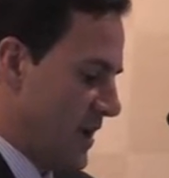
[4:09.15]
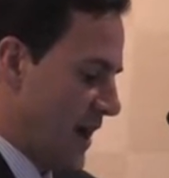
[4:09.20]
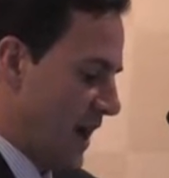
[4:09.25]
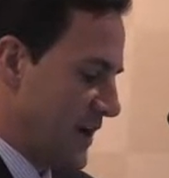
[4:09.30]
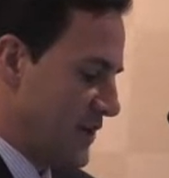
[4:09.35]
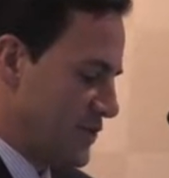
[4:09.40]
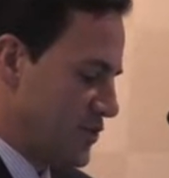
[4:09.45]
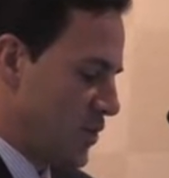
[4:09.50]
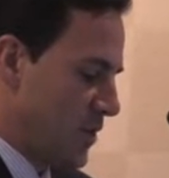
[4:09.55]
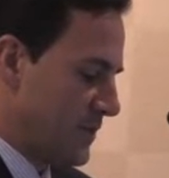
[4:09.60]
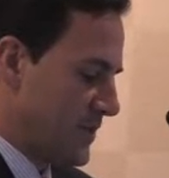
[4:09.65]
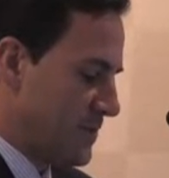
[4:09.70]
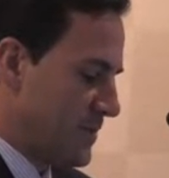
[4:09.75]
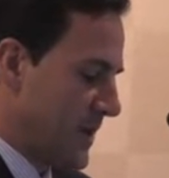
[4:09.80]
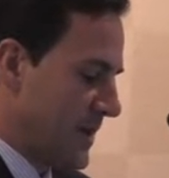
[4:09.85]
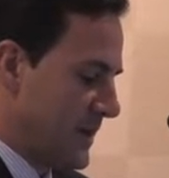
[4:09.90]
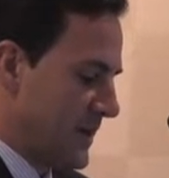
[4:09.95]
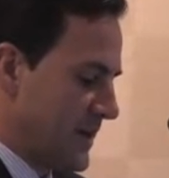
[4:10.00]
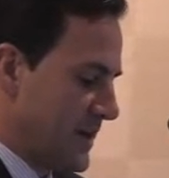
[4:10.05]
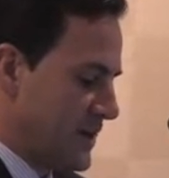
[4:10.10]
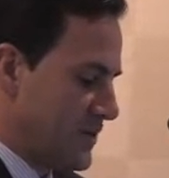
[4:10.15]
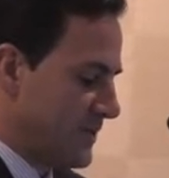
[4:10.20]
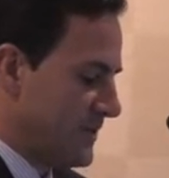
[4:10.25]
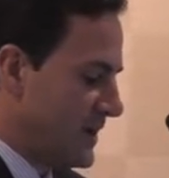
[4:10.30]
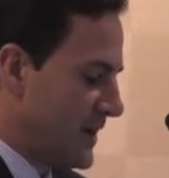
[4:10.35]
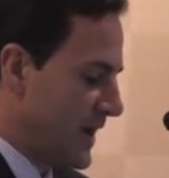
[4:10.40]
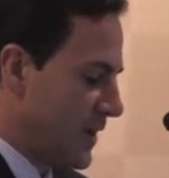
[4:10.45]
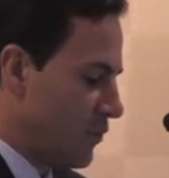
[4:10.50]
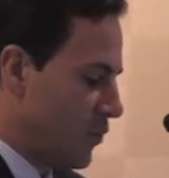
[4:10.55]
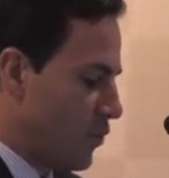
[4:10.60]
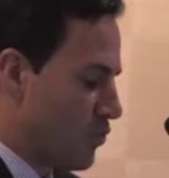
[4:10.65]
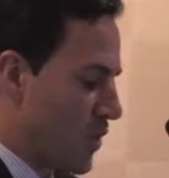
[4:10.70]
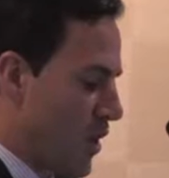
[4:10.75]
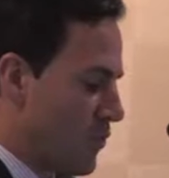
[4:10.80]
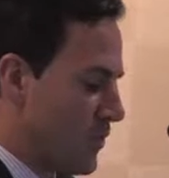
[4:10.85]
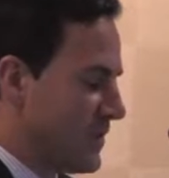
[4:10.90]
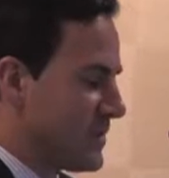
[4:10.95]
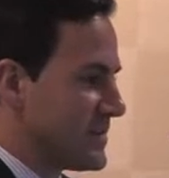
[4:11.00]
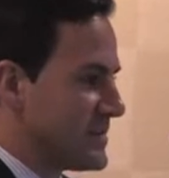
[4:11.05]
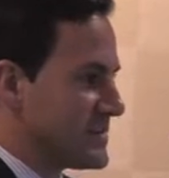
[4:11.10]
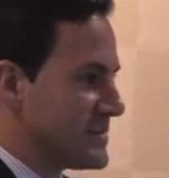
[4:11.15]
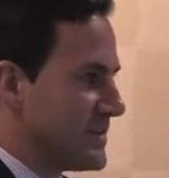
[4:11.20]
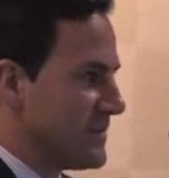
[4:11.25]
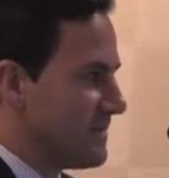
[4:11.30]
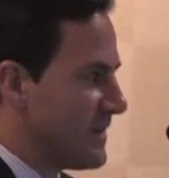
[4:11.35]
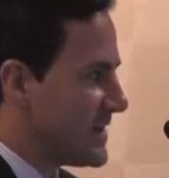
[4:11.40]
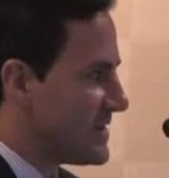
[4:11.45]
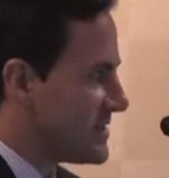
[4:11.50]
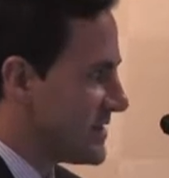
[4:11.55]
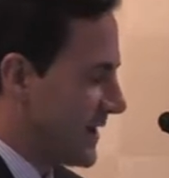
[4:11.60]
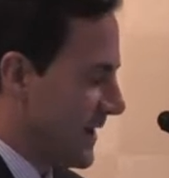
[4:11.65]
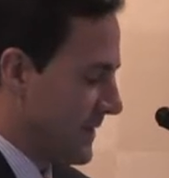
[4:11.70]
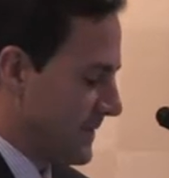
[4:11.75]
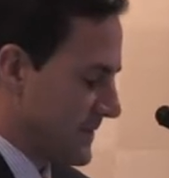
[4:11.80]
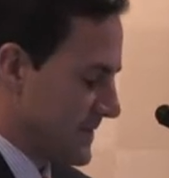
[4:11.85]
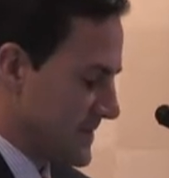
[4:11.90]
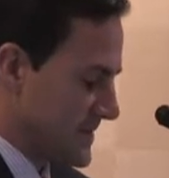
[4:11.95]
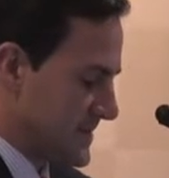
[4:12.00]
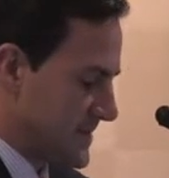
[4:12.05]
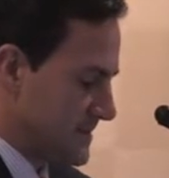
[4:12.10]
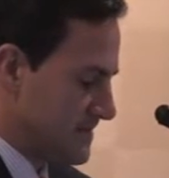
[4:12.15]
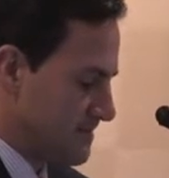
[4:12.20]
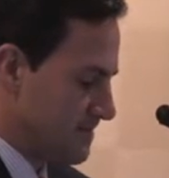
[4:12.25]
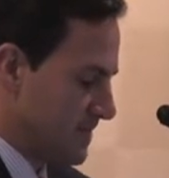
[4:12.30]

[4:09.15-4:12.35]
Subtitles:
I do hope the media here today will run with this and investigate this.